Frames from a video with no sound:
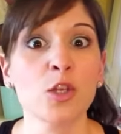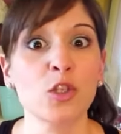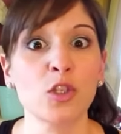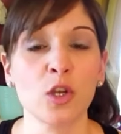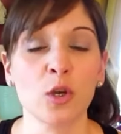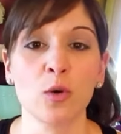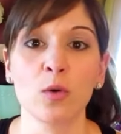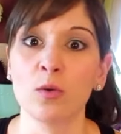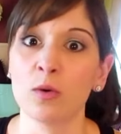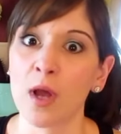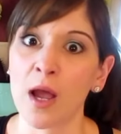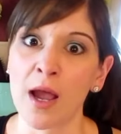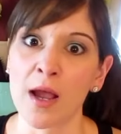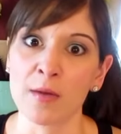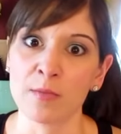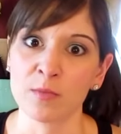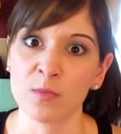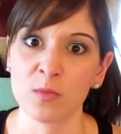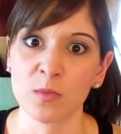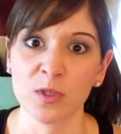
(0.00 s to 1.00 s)
So
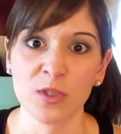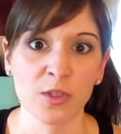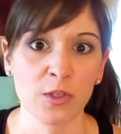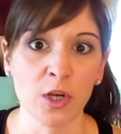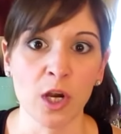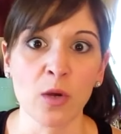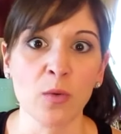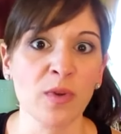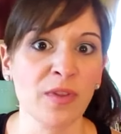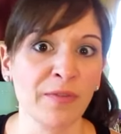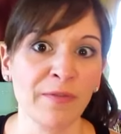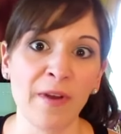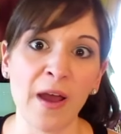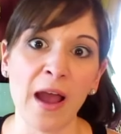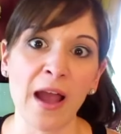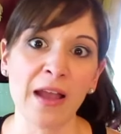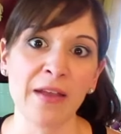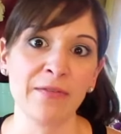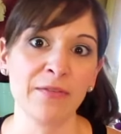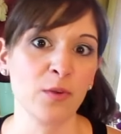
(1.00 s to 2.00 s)
um, start with
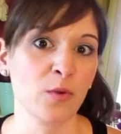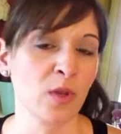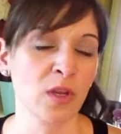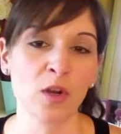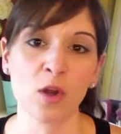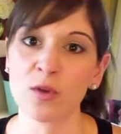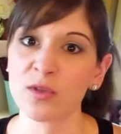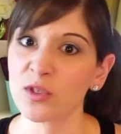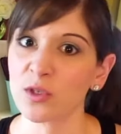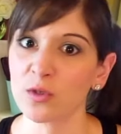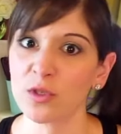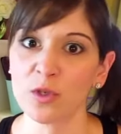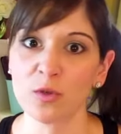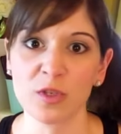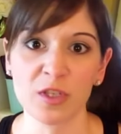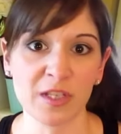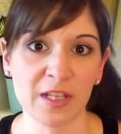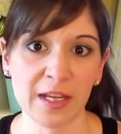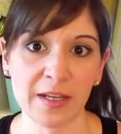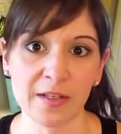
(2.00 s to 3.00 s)
five. You can also do
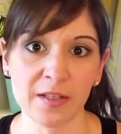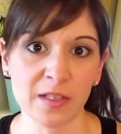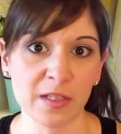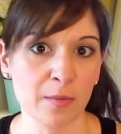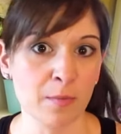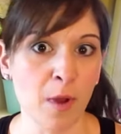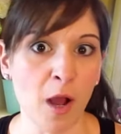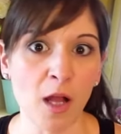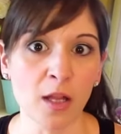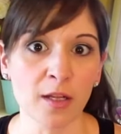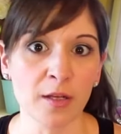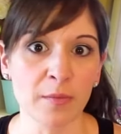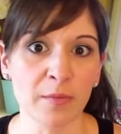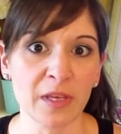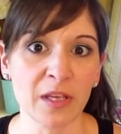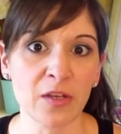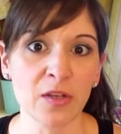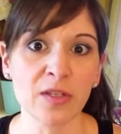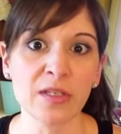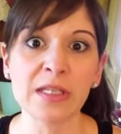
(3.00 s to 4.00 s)
six smaller
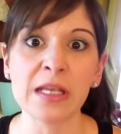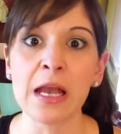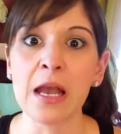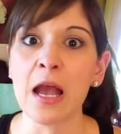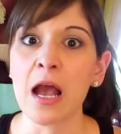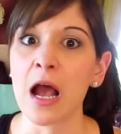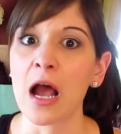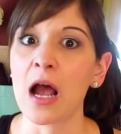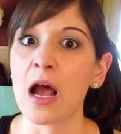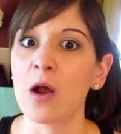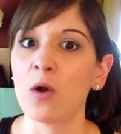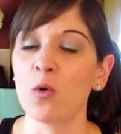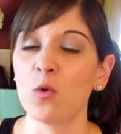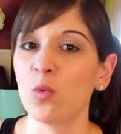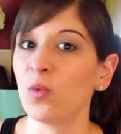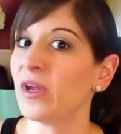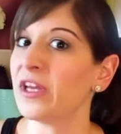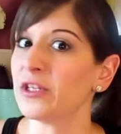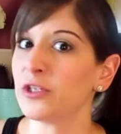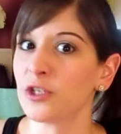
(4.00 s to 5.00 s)
meals. Uh,
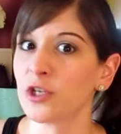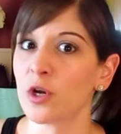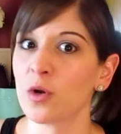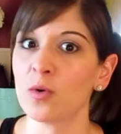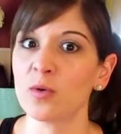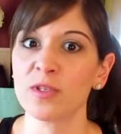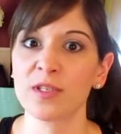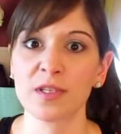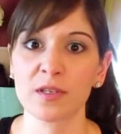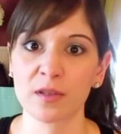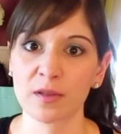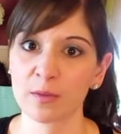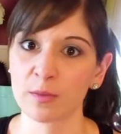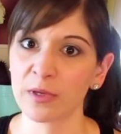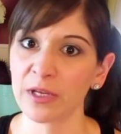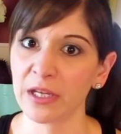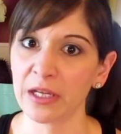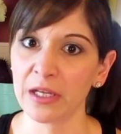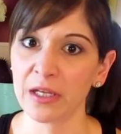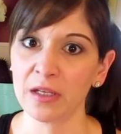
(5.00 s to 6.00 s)
we chose
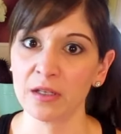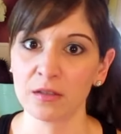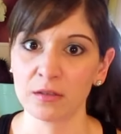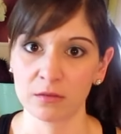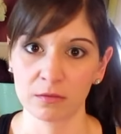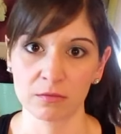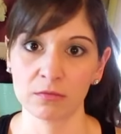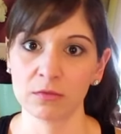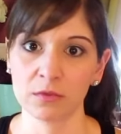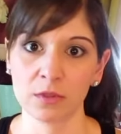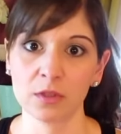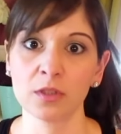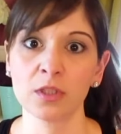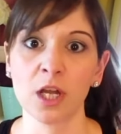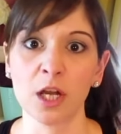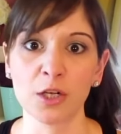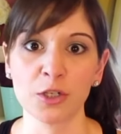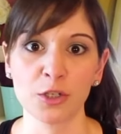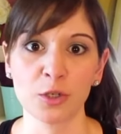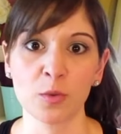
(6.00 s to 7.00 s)
three
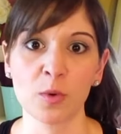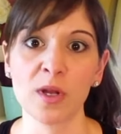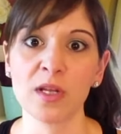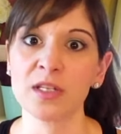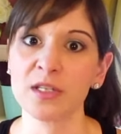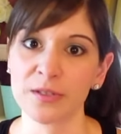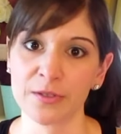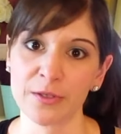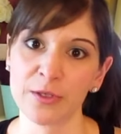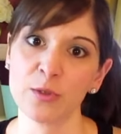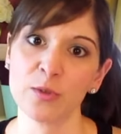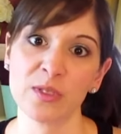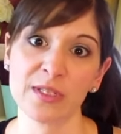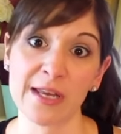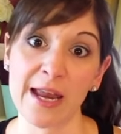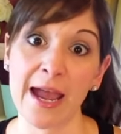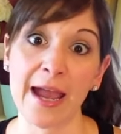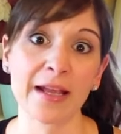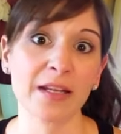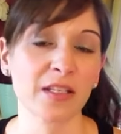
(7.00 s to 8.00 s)
larger ones and two
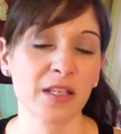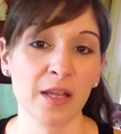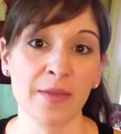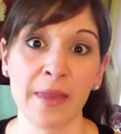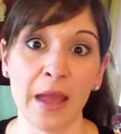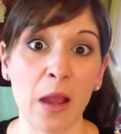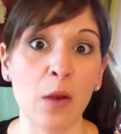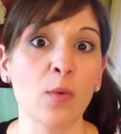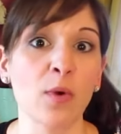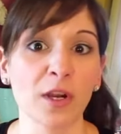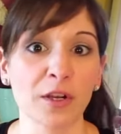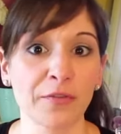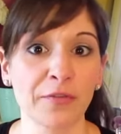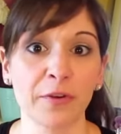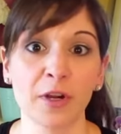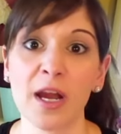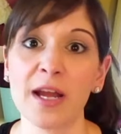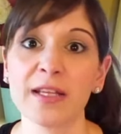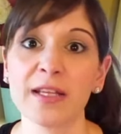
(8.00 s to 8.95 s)
snacks, and that worked for